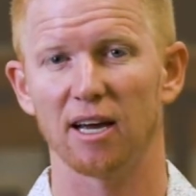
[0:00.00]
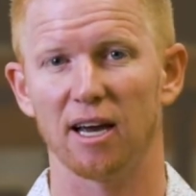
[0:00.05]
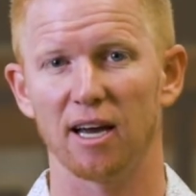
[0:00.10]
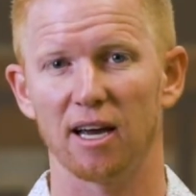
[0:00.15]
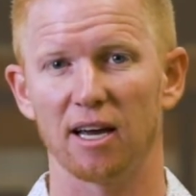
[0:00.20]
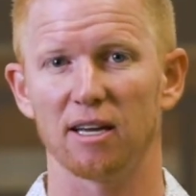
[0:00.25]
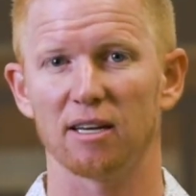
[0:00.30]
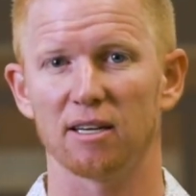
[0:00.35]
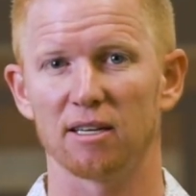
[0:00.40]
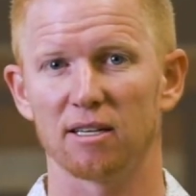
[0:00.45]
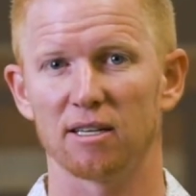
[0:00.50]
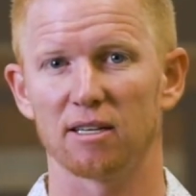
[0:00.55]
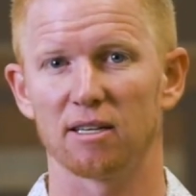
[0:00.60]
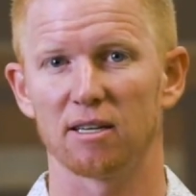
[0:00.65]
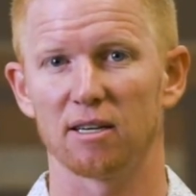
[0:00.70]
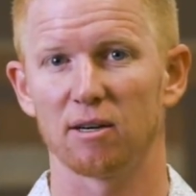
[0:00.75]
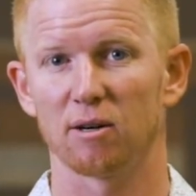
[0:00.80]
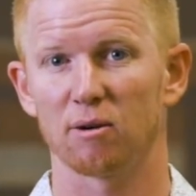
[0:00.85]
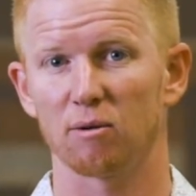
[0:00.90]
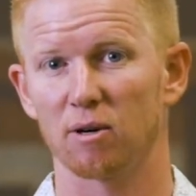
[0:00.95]
and
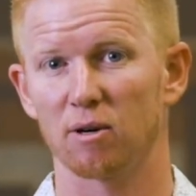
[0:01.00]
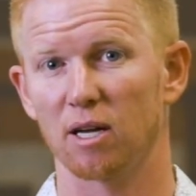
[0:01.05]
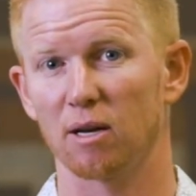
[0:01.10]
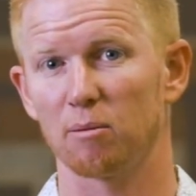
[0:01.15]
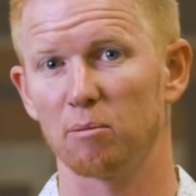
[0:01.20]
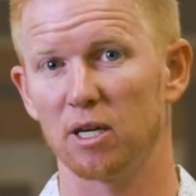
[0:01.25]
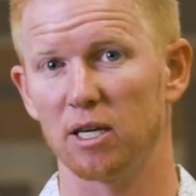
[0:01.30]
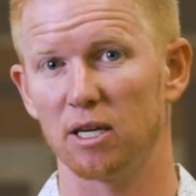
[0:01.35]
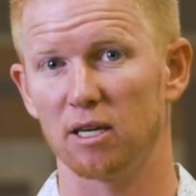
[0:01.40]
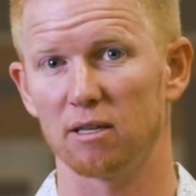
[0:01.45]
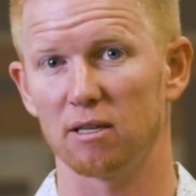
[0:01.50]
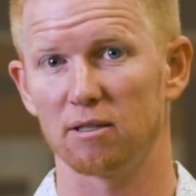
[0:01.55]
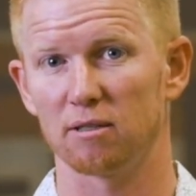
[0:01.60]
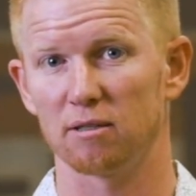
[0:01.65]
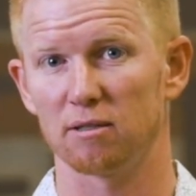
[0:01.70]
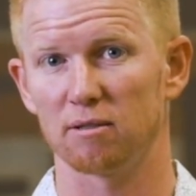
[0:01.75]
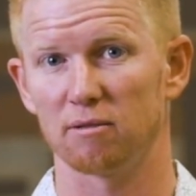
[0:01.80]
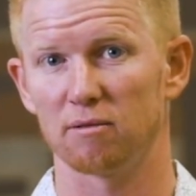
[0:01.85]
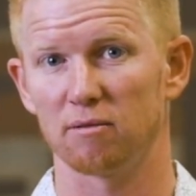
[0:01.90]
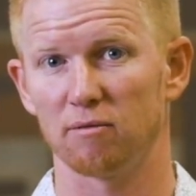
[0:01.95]
we're going to be
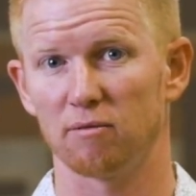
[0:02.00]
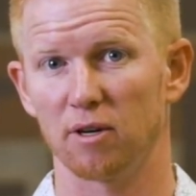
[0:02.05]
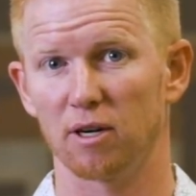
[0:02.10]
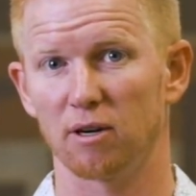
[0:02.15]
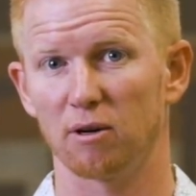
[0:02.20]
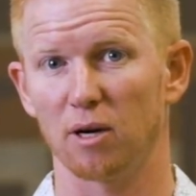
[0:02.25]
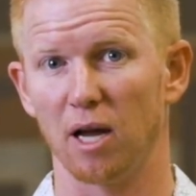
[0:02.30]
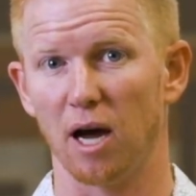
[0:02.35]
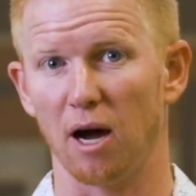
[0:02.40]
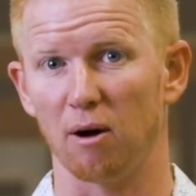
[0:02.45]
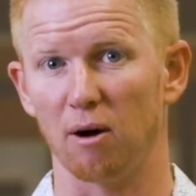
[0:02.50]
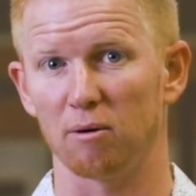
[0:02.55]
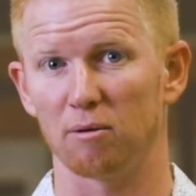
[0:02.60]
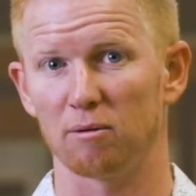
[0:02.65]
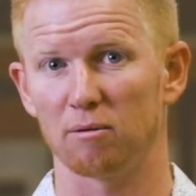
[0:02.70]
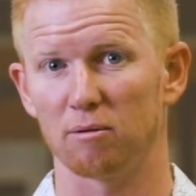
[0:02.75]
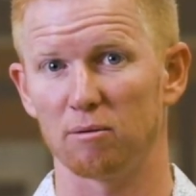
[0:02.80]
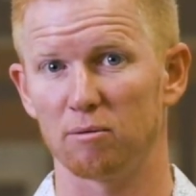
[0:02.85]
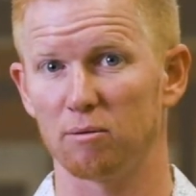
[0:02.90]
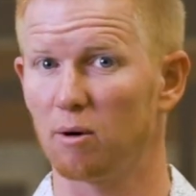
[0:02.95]
figuring out
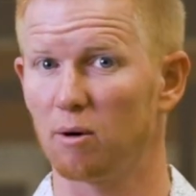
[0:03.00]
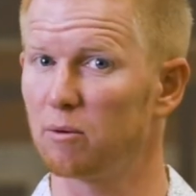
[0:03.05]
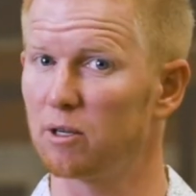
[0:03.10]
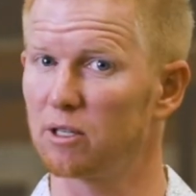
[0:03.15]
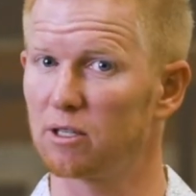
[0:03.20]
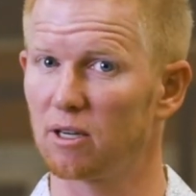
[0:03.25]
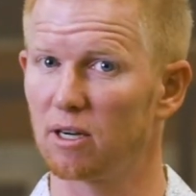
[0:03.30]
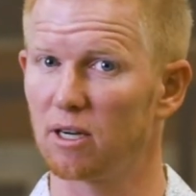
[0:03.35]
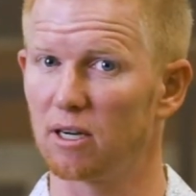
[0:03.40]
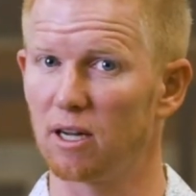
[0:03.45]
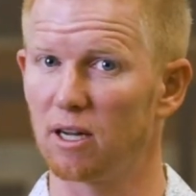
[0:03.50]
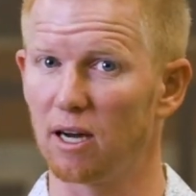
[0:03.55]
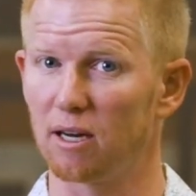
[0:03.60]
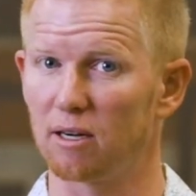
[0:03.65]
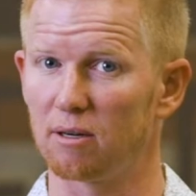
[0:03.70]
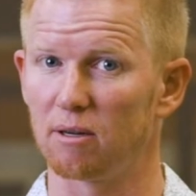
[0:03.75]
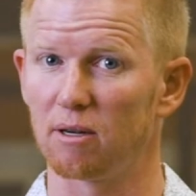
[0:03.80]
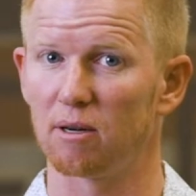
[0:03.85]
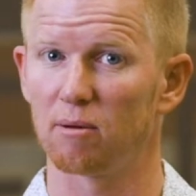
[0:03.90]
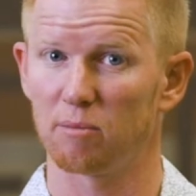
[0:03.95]
what we should have
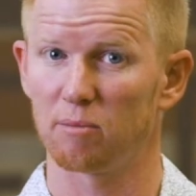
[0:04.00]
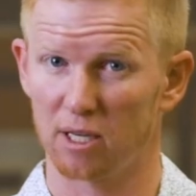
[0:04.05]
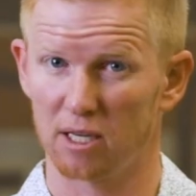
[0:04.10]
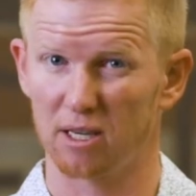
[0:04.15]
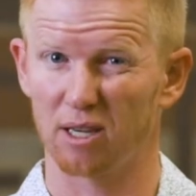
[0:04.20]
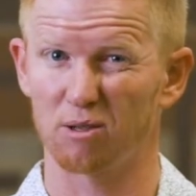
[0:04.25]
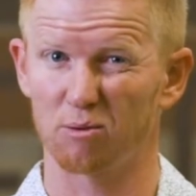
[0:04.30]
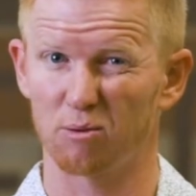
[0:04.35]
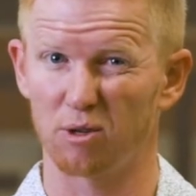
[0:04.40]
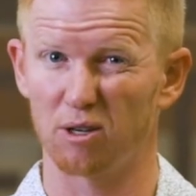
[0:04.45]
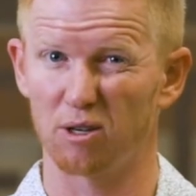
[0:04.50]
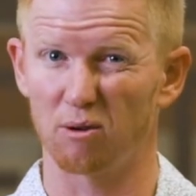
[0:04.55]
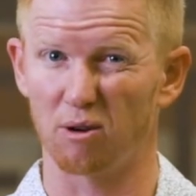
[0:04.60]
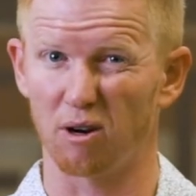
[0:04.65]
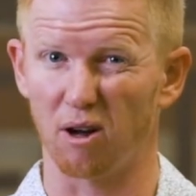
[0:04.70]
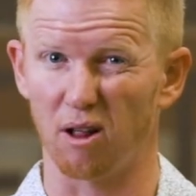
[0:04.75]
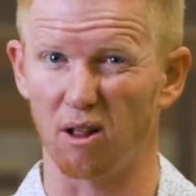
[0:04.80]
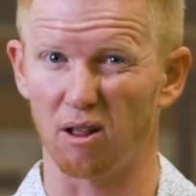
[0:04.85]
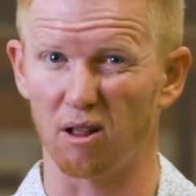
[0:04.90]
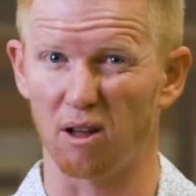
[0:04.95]
done because we knew
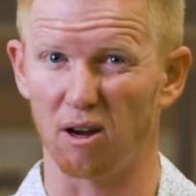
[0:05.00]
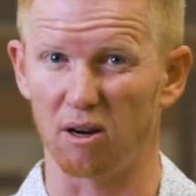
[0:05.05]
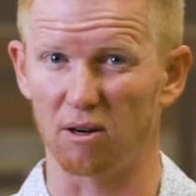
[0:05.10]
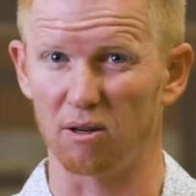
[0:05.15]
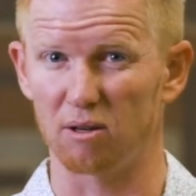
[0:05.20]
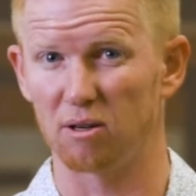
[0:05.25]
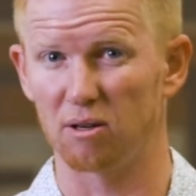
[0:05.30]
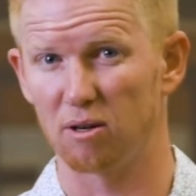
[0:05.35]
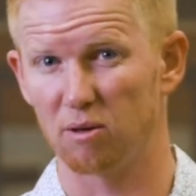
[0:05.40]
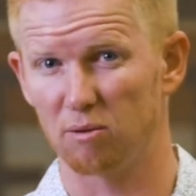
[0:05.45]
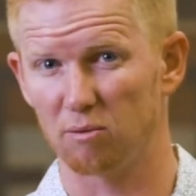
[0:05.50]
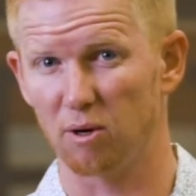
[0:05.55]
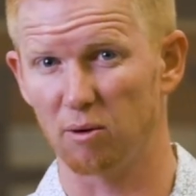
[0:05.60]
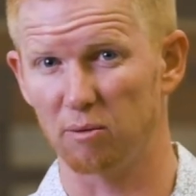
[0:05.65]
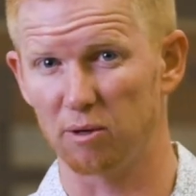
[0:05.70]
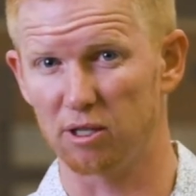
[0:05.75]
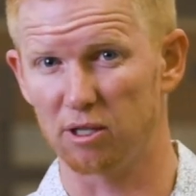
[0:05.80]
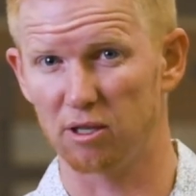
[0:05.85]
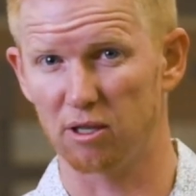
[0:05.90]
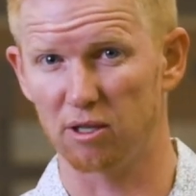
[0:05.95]
it all along
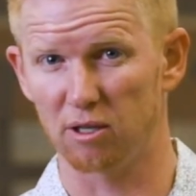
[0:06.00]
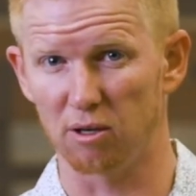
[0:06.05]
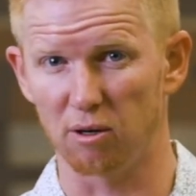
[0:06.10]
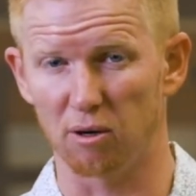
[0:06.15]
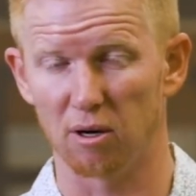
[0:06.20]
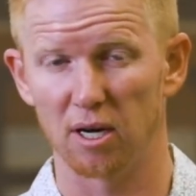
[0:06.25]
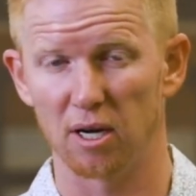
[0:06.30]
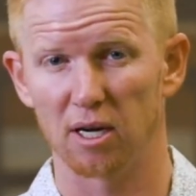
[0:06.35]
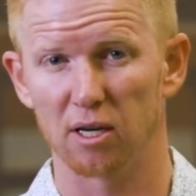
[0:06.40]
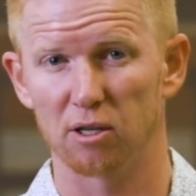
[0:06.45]
what we should do.